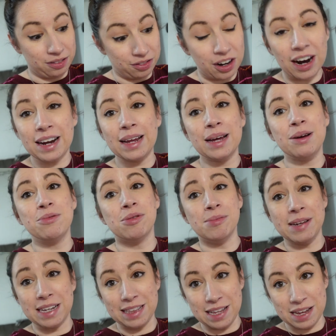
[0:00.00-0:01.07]
Friday we'll
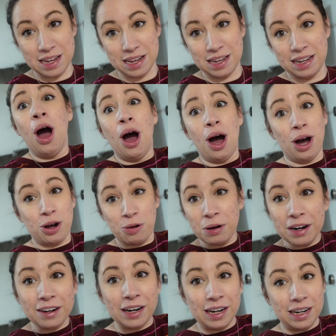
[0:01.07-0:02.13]
be at the
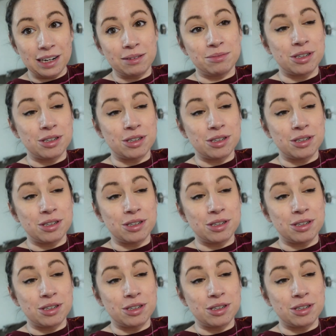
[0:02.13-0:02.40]
aquarium,